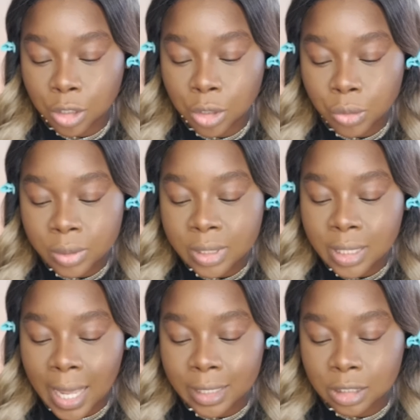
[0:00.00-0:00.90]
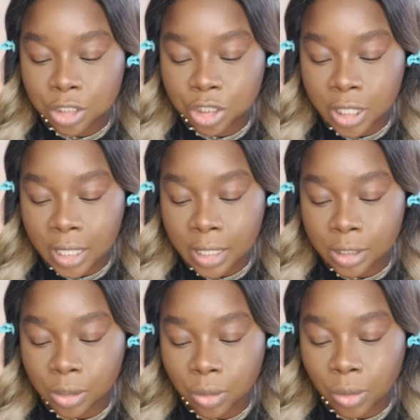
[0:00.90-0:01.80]
Use the lighter
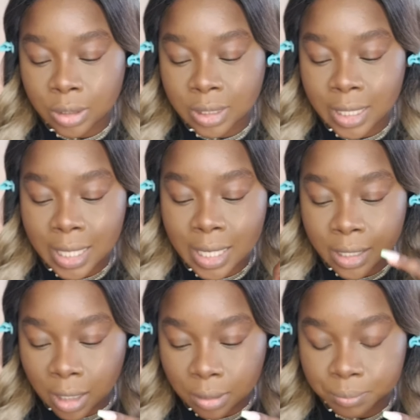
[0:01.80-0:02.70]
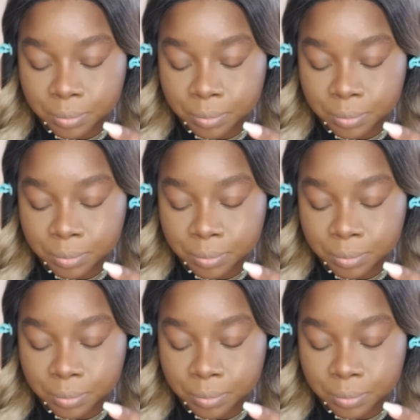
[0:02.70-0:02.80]
shade on the inner